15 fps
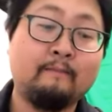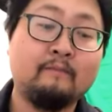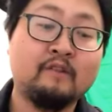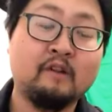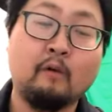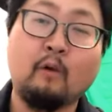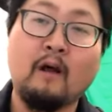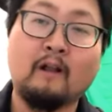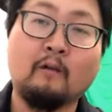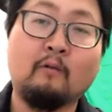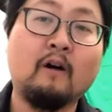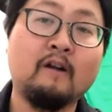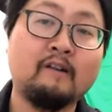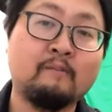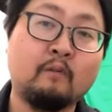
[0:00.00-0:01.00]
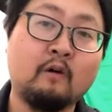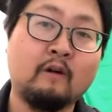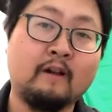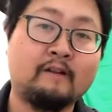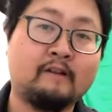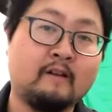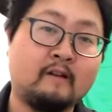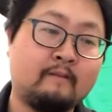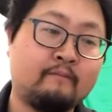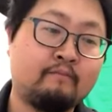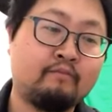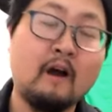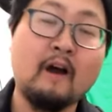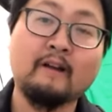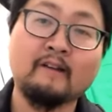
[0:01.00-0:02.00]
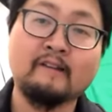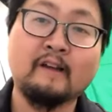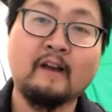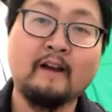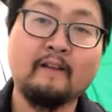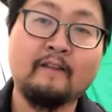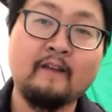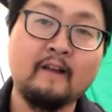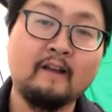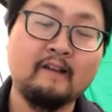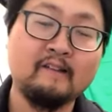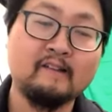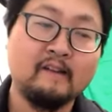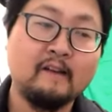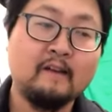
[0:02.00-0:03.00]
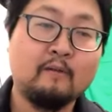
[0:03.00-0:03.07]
So while it was born as a product side of things,